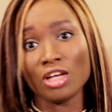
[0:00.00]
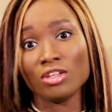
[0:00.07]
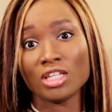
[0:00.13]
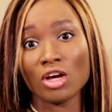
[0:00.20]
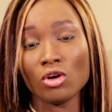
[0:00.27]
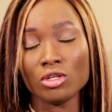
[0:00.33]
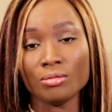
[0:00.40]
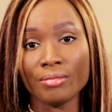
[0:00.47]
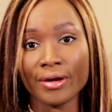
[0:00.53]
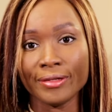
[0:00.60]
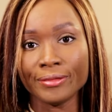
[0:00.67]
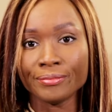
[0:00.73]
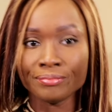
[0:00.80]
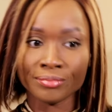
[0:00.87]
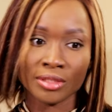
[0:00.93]
tells her
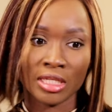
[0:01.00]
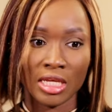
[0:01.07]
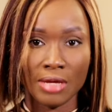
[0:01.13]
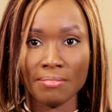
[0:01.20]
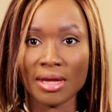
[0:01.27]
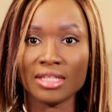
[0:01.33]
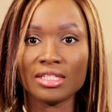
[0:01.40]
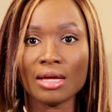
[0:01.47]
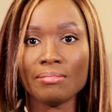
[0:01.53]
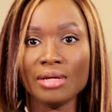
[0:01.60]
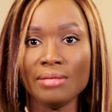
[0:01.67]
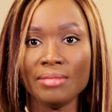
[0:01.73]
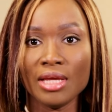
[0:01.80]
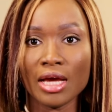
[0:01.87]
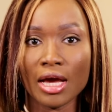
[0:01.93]
husband, he might start
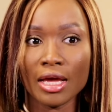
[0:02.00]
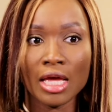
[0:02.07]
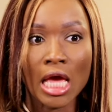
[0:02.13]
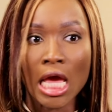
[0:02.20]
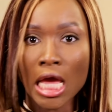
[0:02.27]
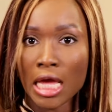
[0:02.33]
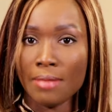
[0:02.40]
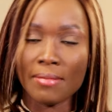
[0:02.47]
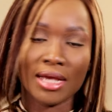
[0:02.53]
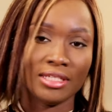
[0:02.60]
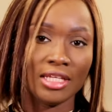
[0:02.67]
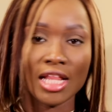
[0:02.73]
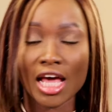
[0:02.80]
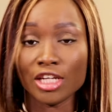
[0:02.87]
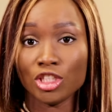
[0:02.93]
blaming her. He might
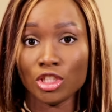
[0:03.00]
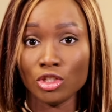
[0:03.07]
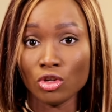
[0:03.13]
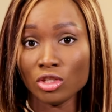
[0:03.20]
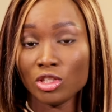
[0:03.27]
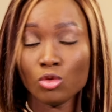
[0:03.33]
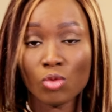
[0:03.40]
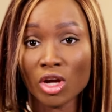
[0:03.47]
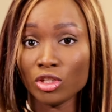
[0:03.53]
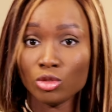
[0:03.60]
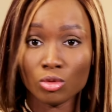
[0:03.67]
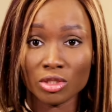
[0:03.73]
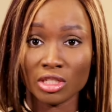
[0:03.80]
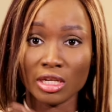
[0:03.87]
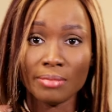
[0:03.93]
say that she got it while
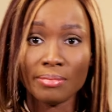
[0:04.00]
she was